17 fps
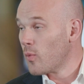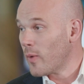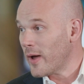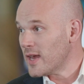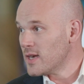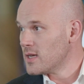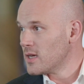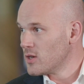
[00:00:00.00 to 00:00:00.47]

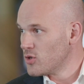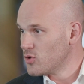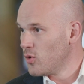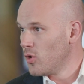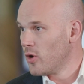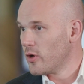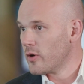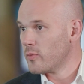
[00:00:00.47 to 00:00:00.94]
waiting to
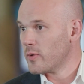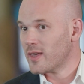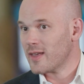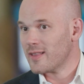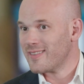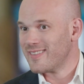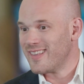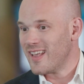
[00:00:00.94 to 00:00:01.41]
order, we
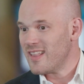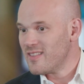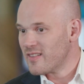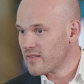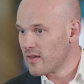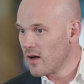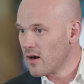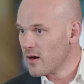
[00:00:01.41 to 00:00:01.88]
can
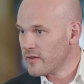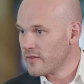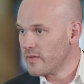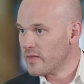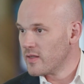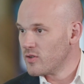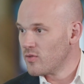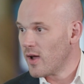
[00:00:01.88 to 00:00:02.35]
sense cars
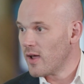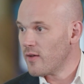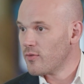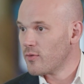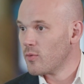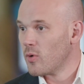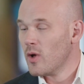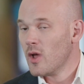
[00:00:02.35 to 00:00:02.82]
in the
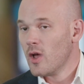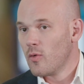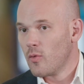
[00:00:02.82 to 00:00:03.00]
drive-thru